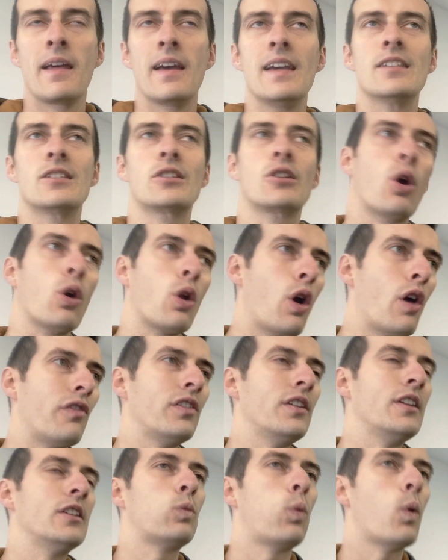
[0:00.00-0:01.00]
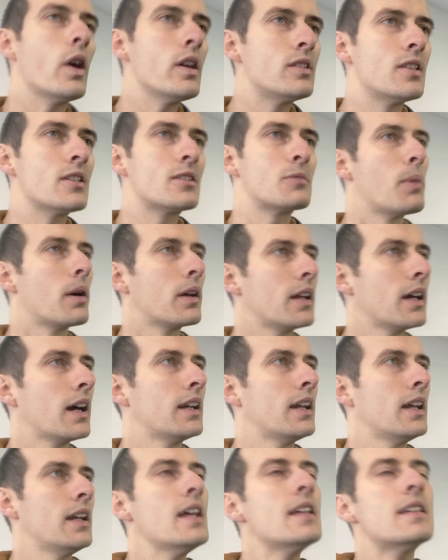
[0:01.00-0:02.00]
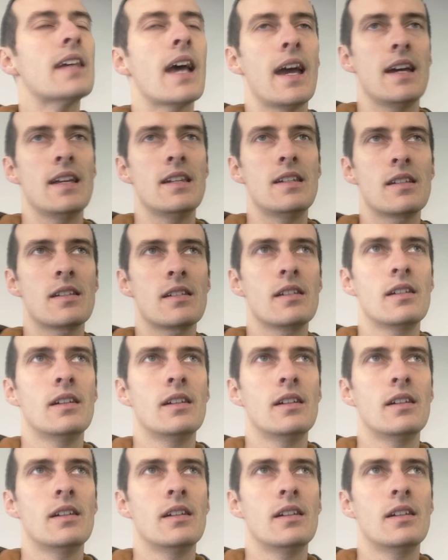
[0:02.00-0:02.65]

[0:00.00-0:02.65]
He's gone off and he's wasted his money. And in his head,